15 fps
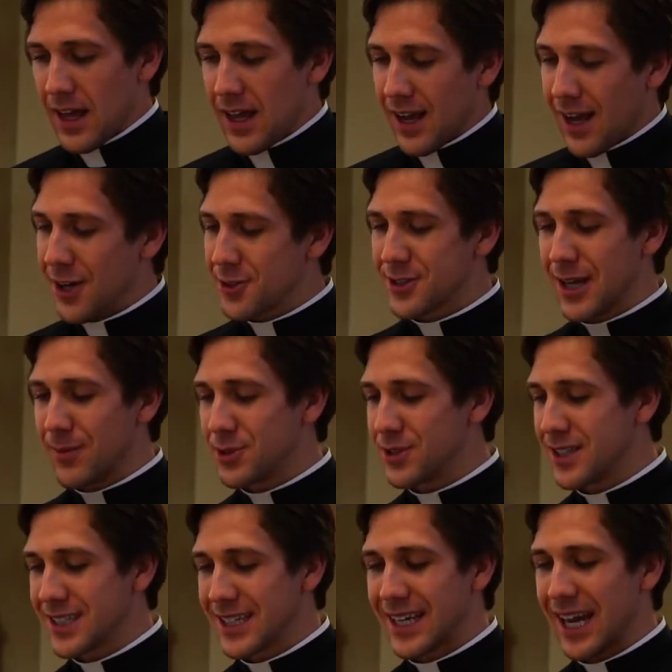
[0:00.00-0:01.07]
Contraception
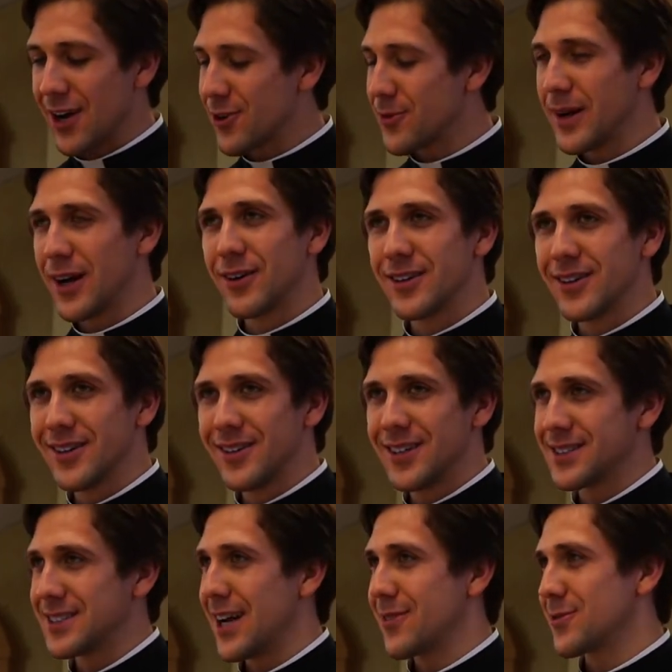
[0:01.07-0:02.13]
doesn't care about you,
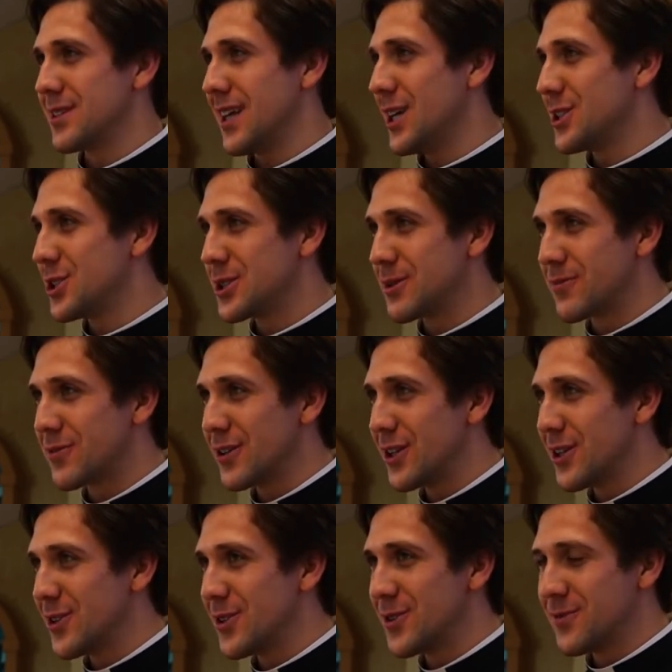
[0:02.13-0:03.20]
doesn't have a relationship for
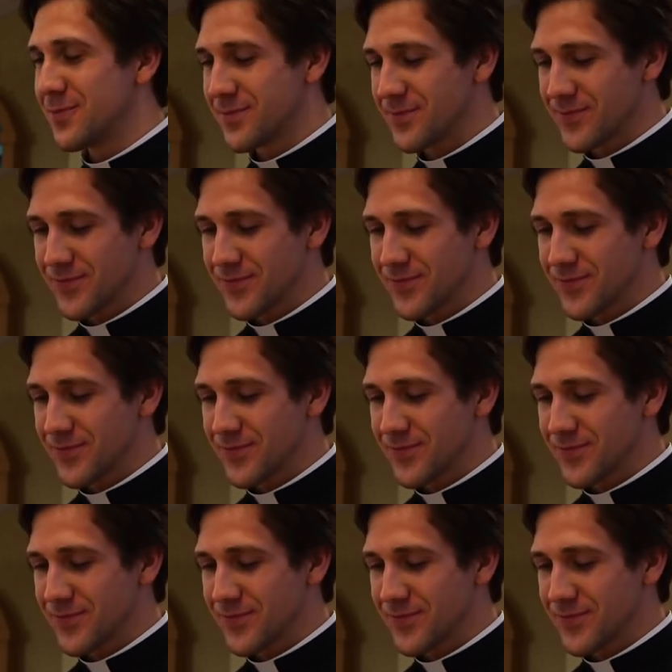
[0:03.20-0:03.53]
you,